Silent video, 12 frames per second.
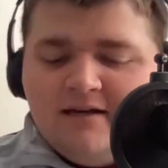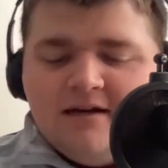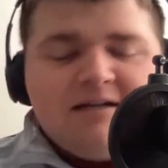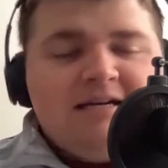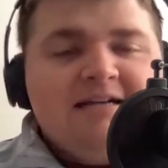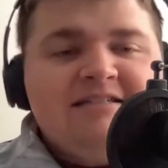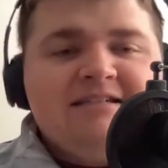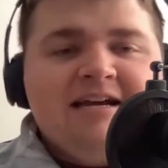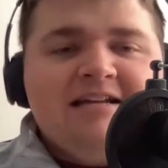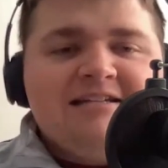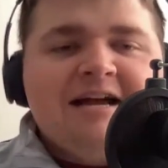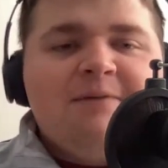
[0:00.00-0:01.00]
K-State
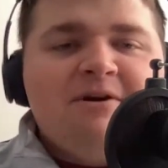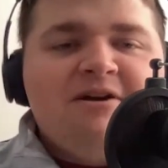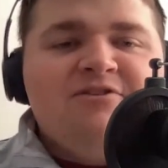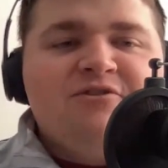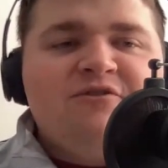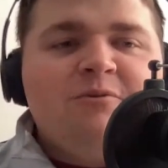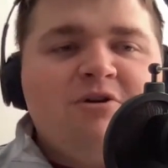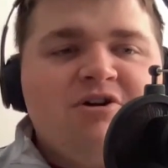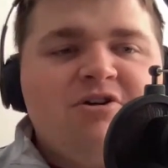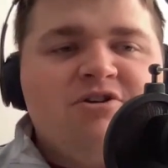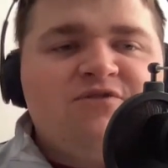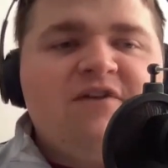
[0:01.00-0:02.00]
is now paying their football
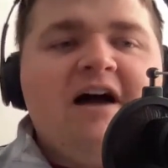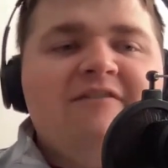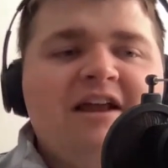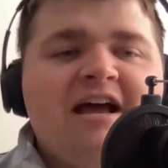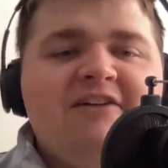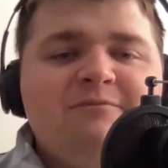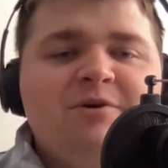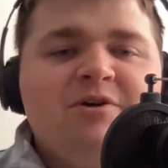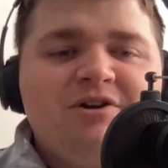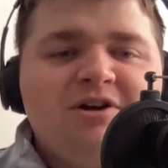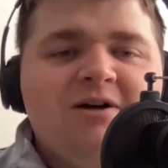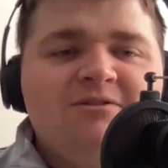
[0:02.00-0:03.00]
coach $5.5 million
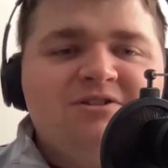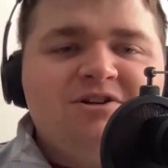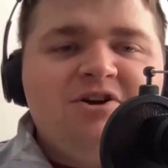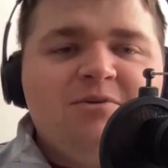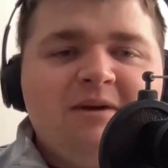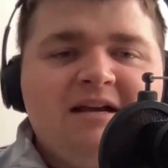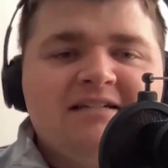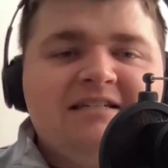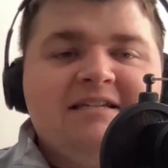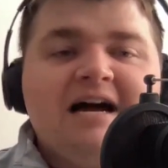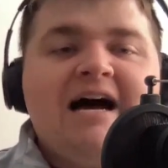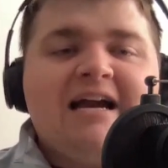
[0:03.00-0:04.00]
a year because he's
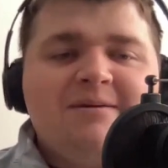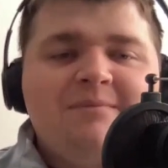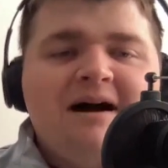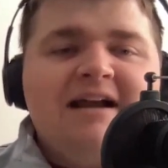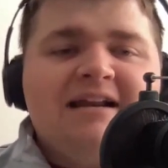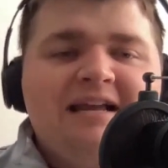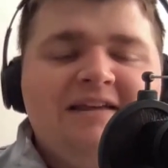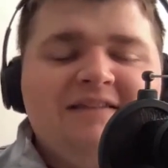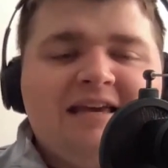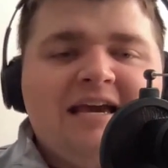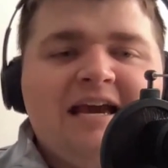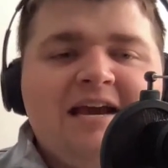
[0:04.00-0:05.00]
a hot commodity in the
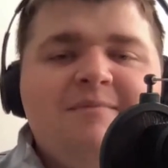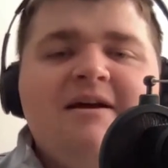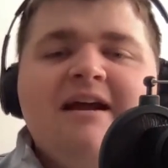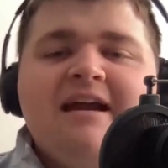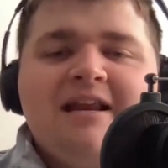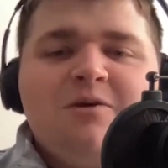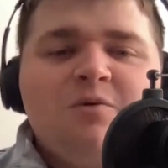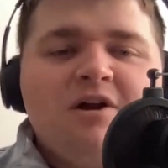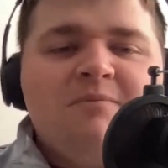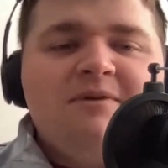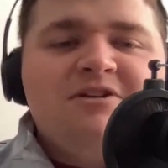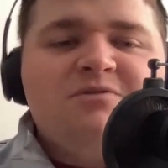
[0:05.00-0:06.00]
game and he won a
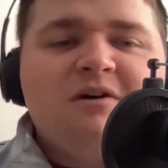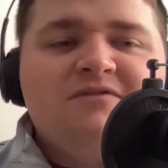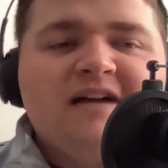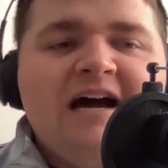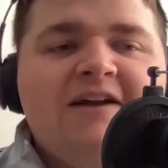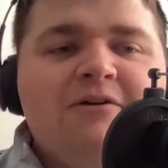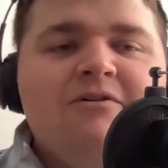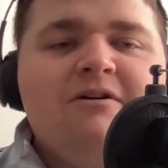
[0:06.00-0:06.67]
Big 12 title.